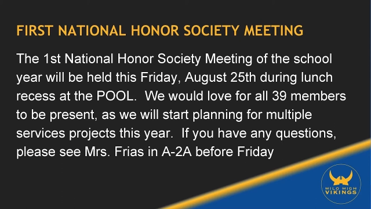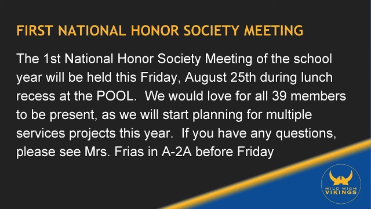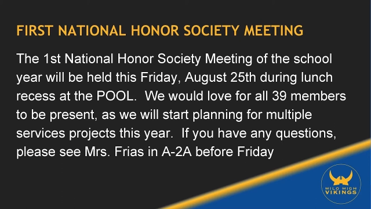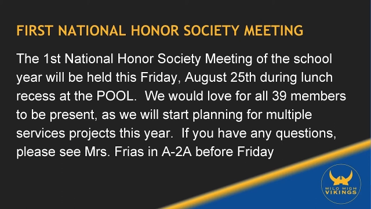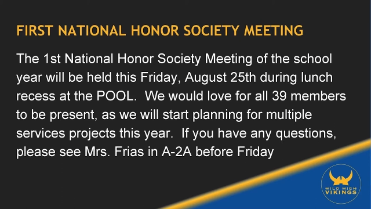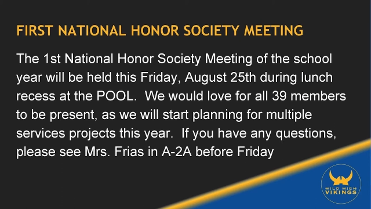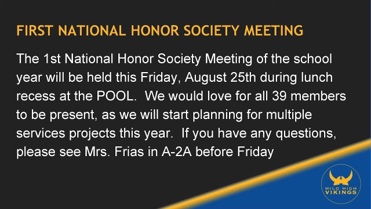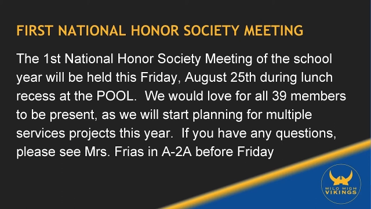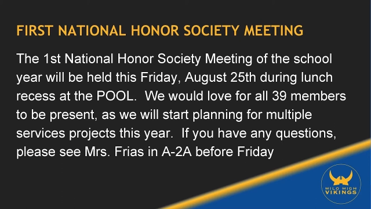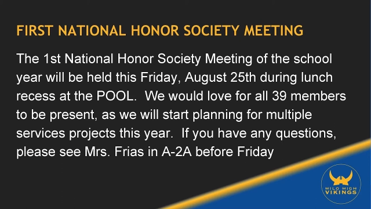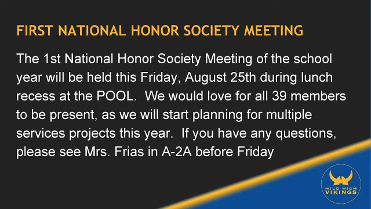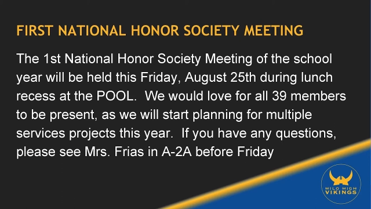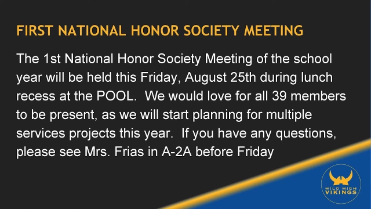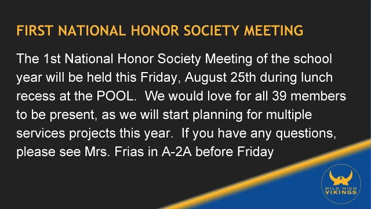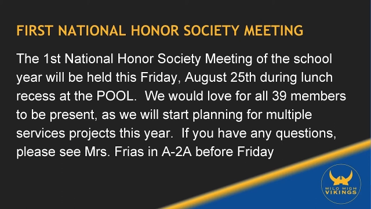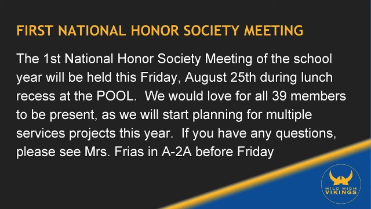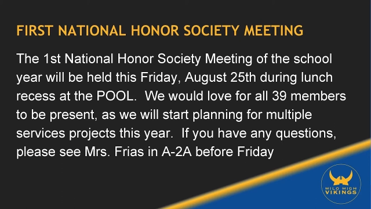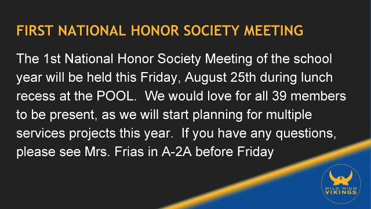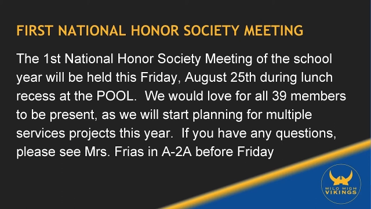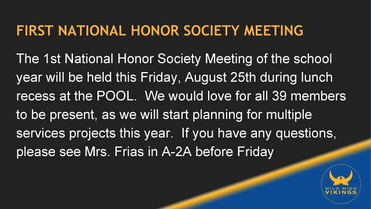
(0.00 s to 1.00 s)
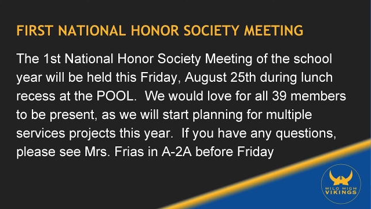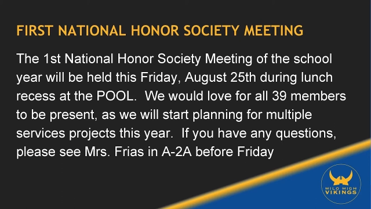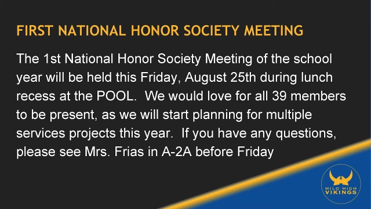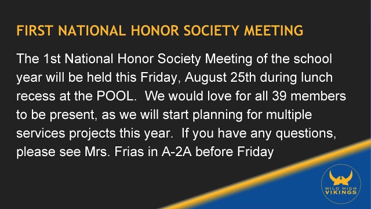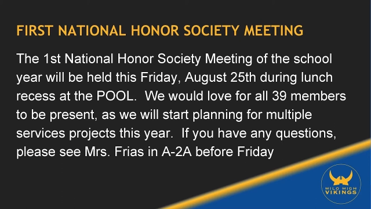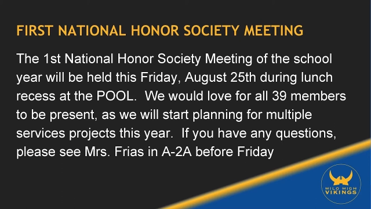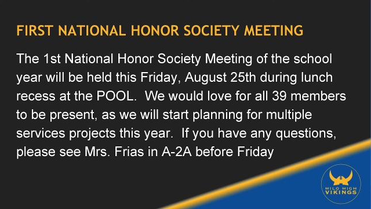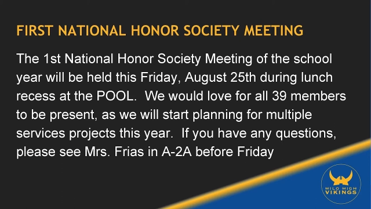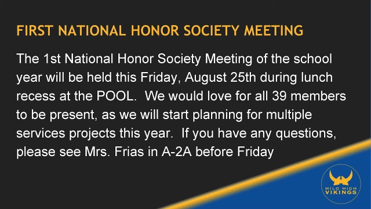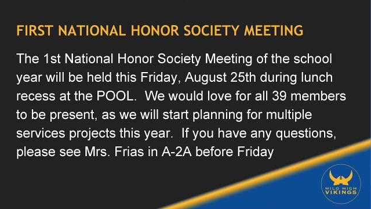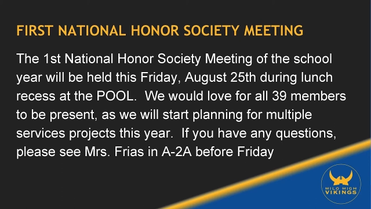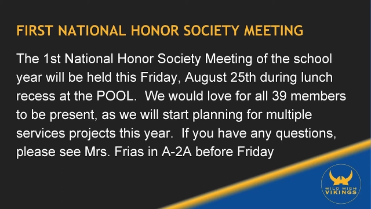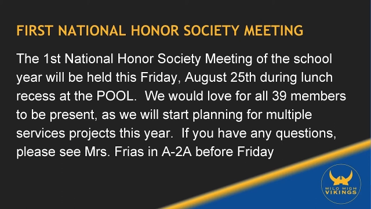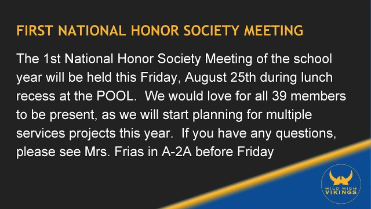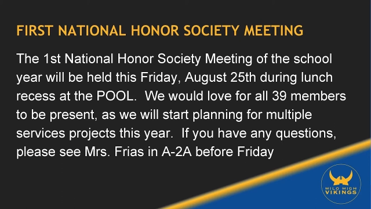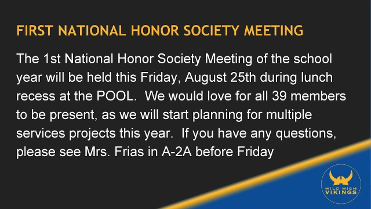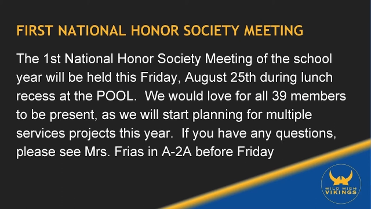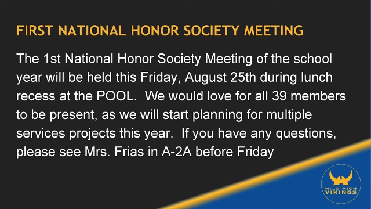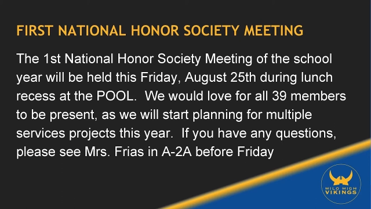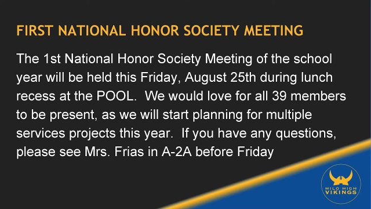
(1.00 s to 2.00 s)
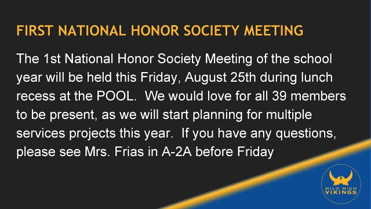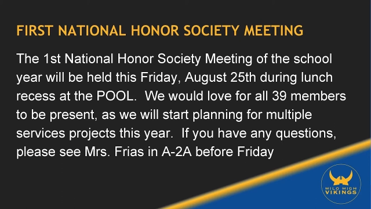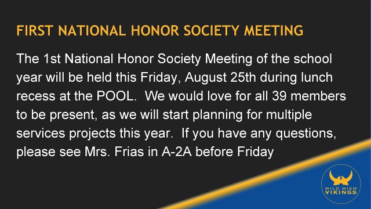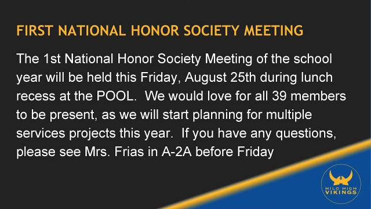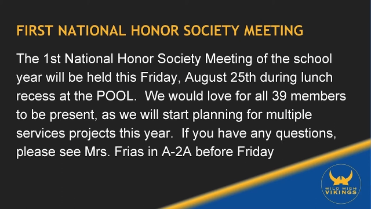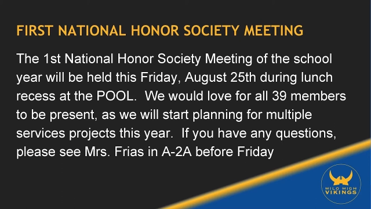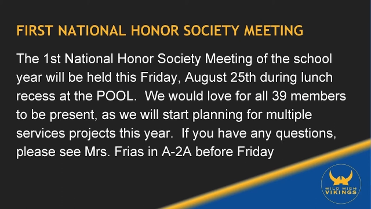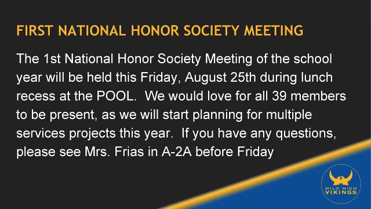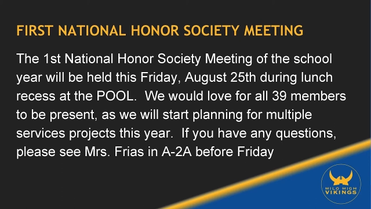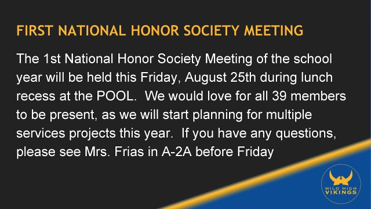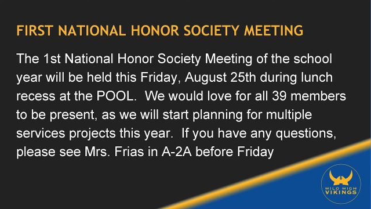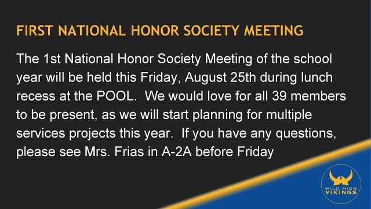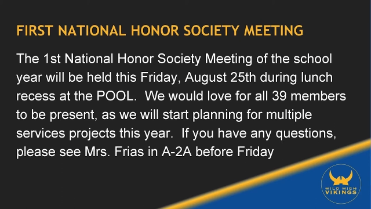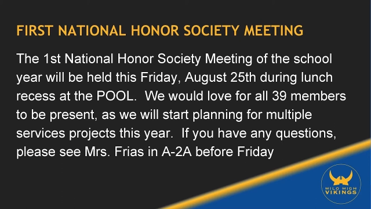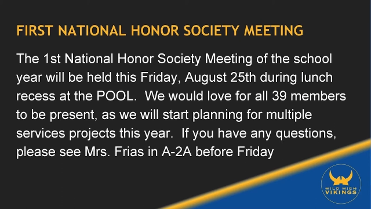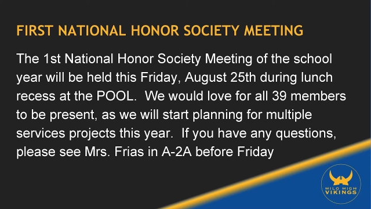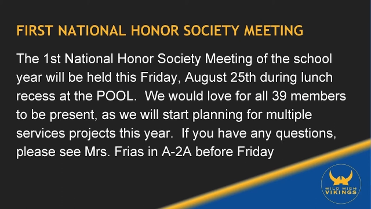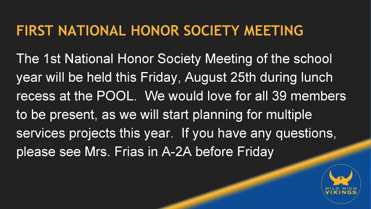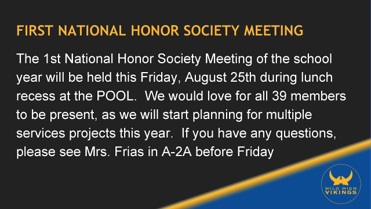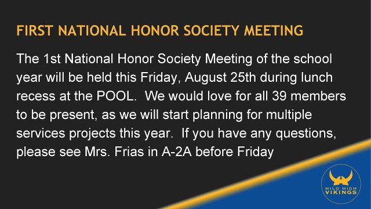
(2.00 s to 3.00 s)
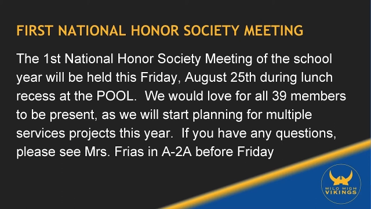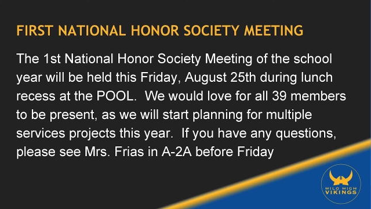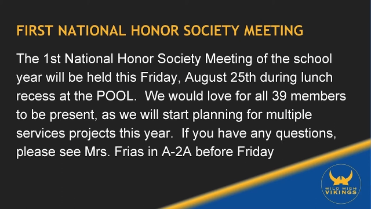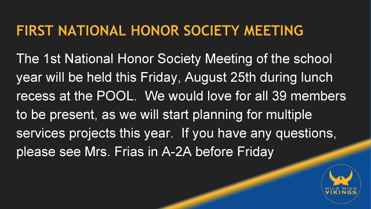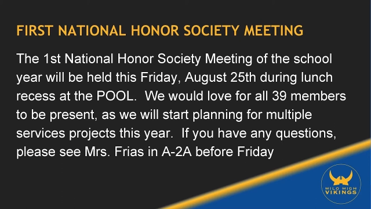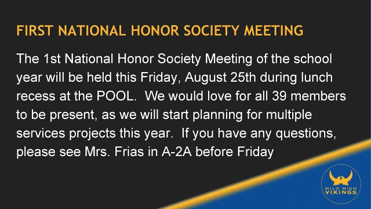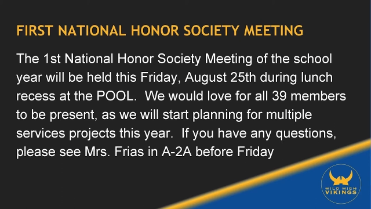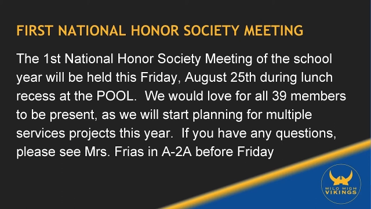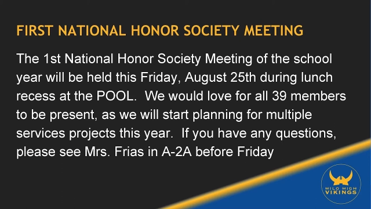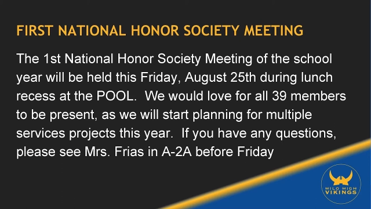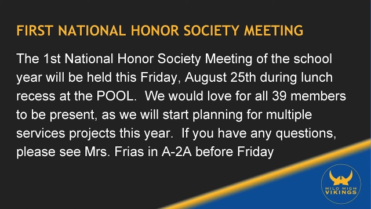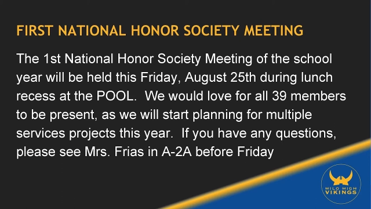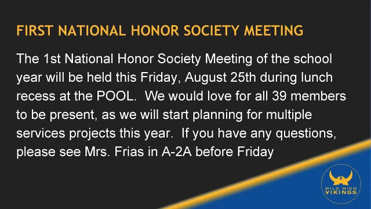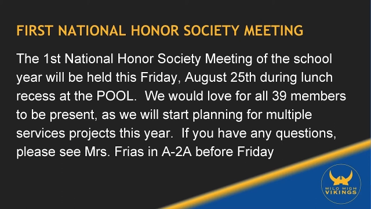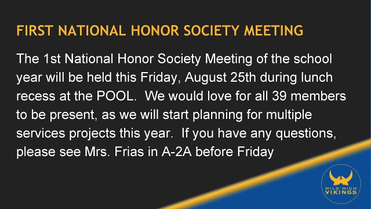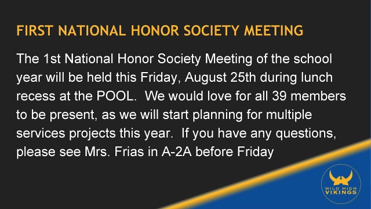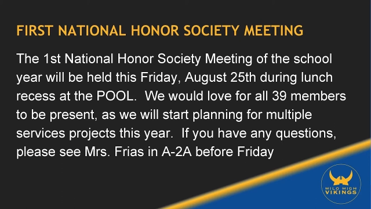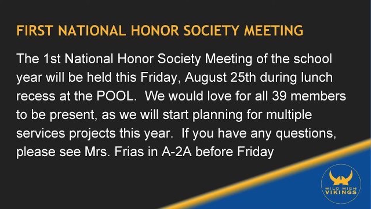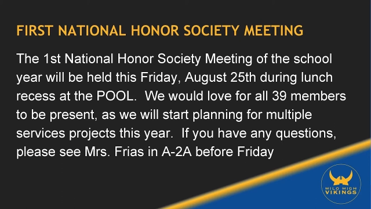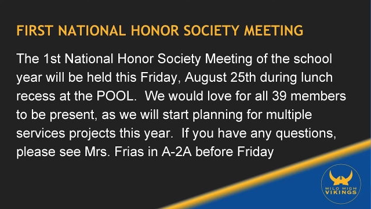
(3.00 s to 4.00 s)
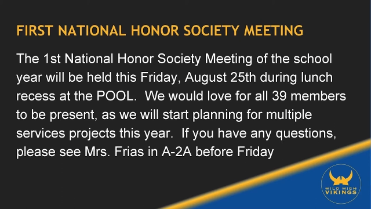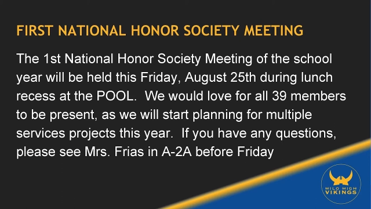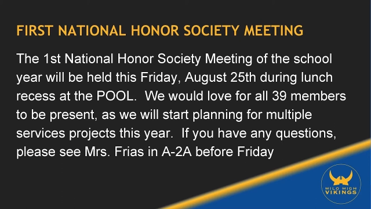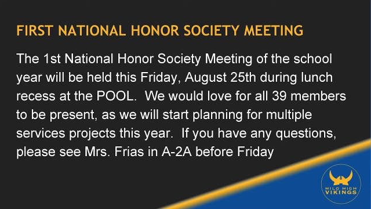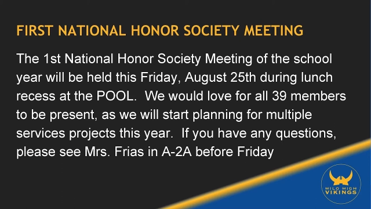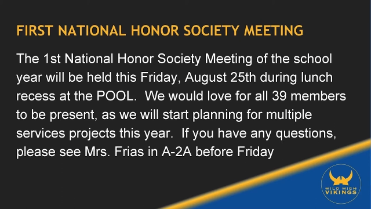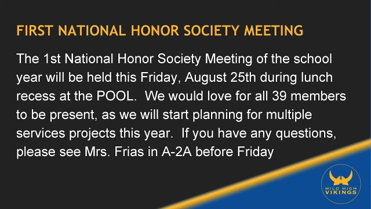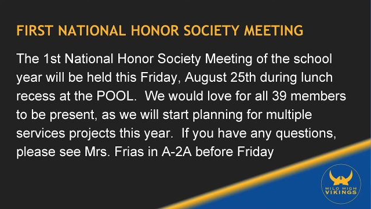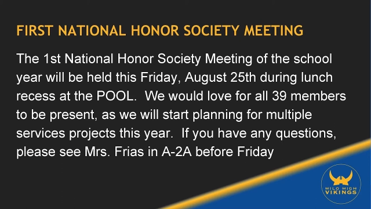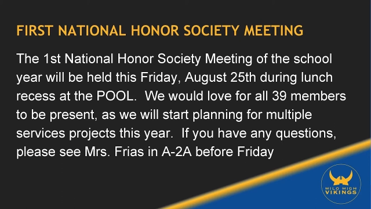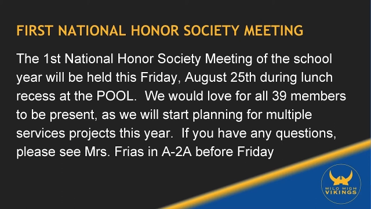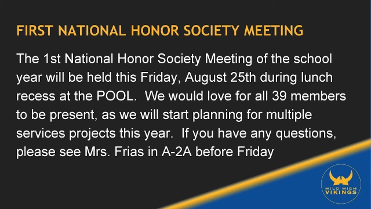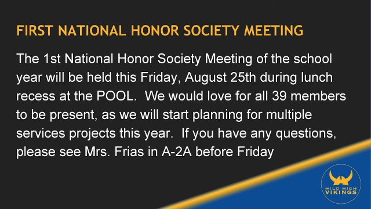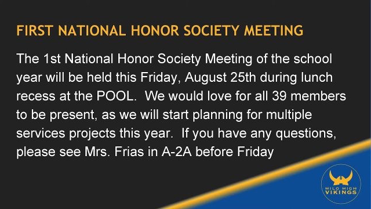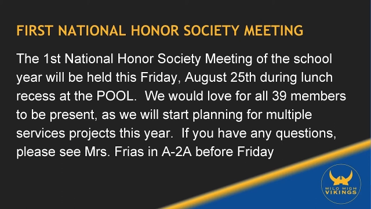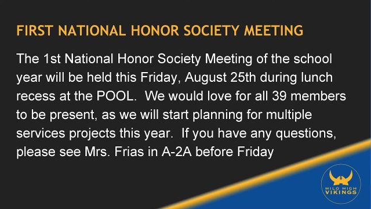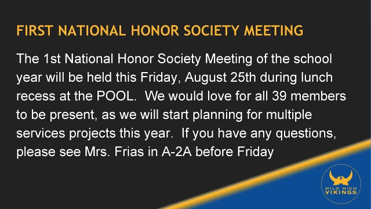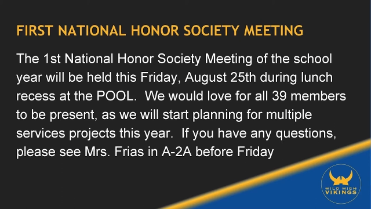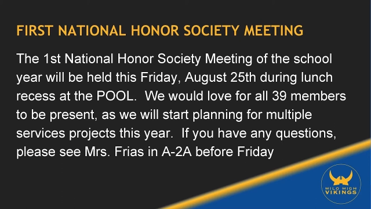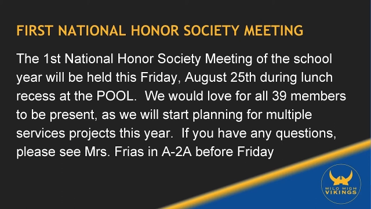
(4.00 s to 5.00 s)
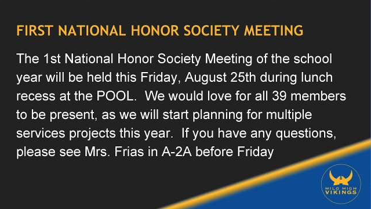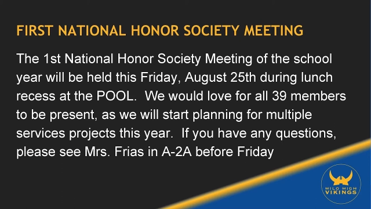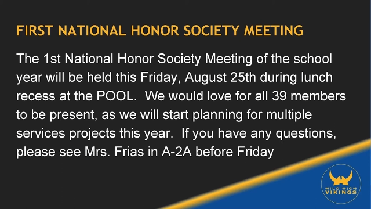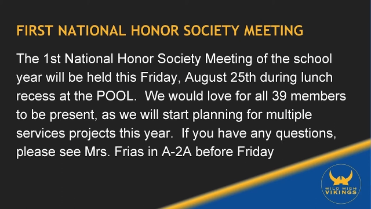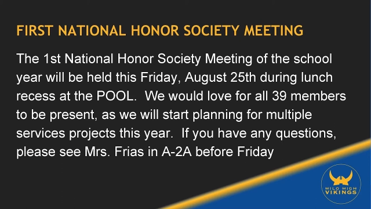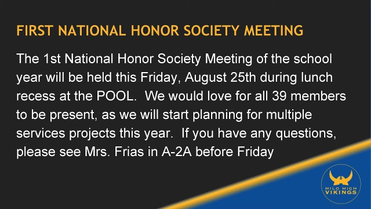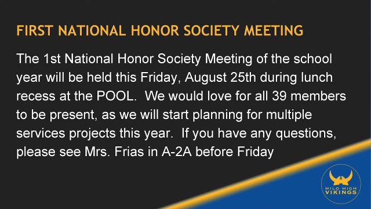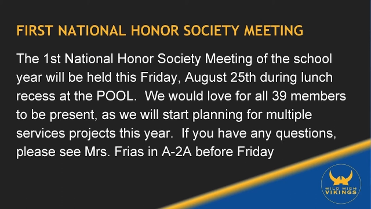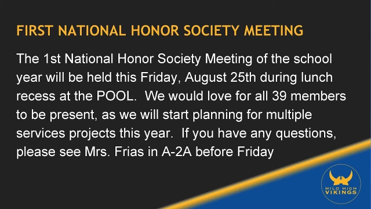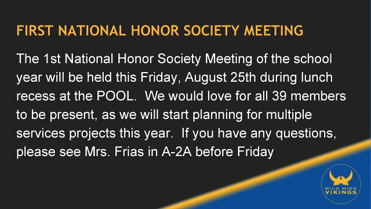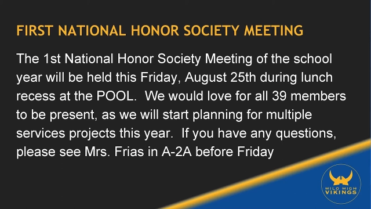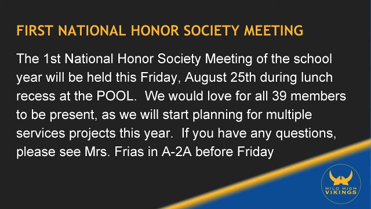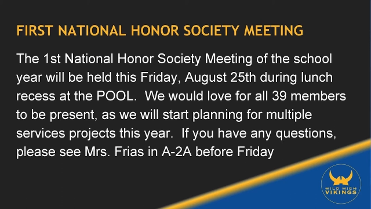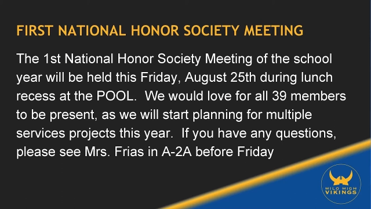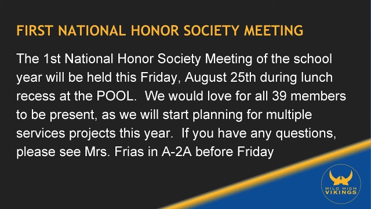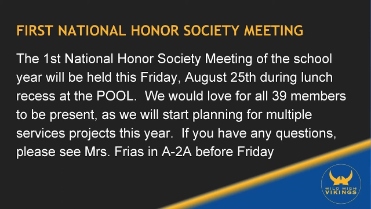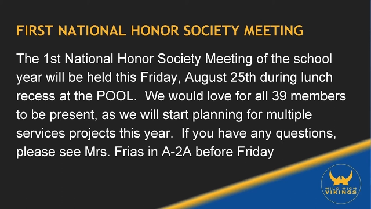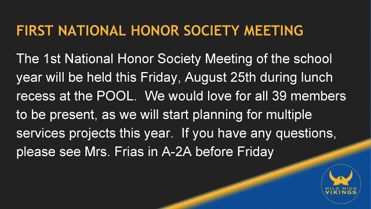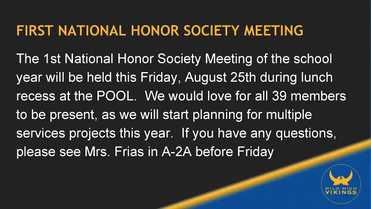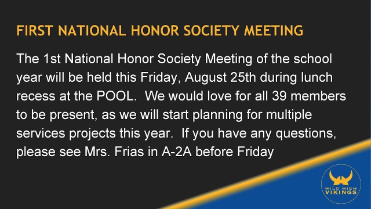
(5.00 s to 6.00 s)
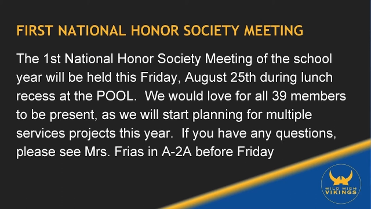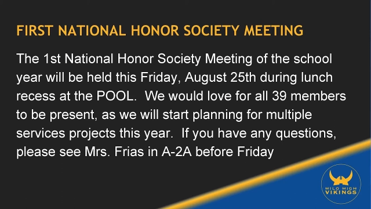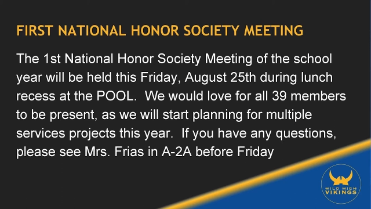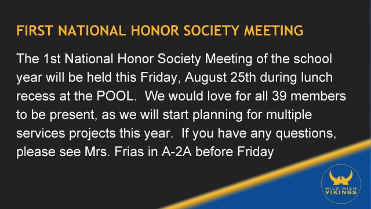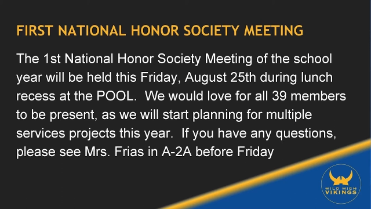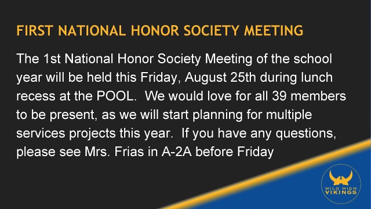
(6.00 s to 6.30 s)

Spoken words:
No face is visible, so there are no lips to read.